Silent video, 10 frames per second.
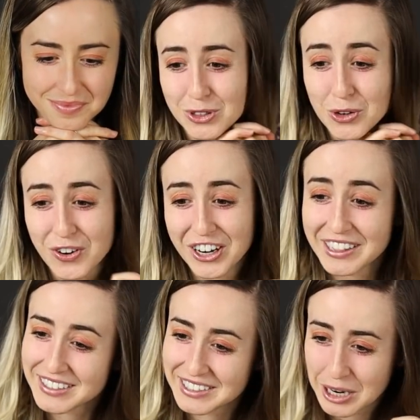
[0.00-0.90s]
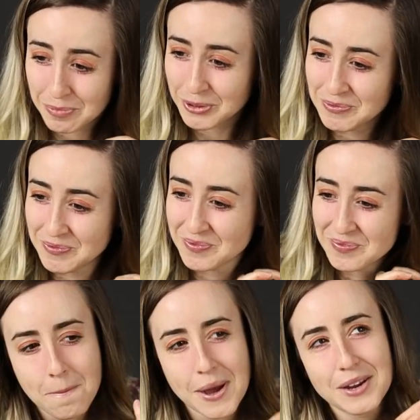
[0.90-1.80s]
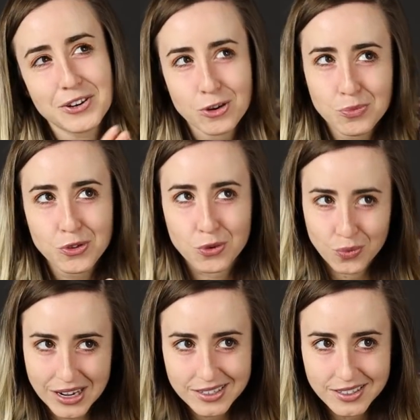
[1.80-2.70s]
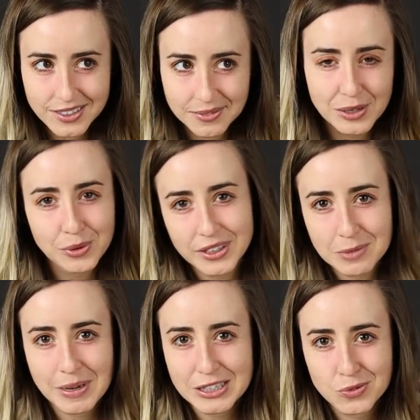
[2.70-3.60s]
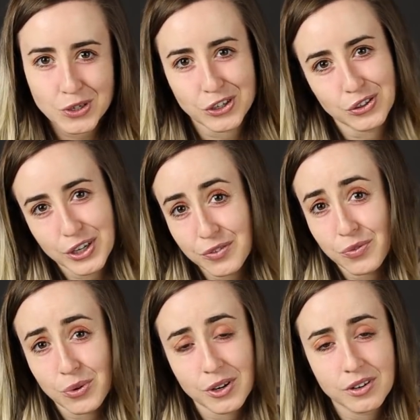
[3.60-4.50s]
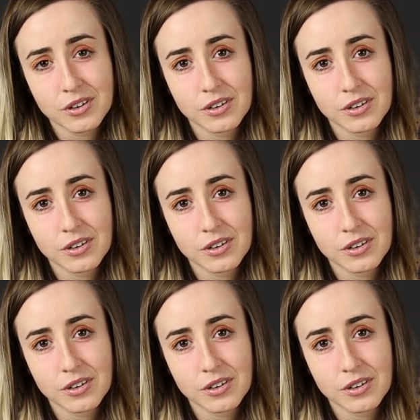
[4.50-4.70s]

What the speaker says: So we've already lost a couple, but in terms of the rest, it really depends on what you're looking for.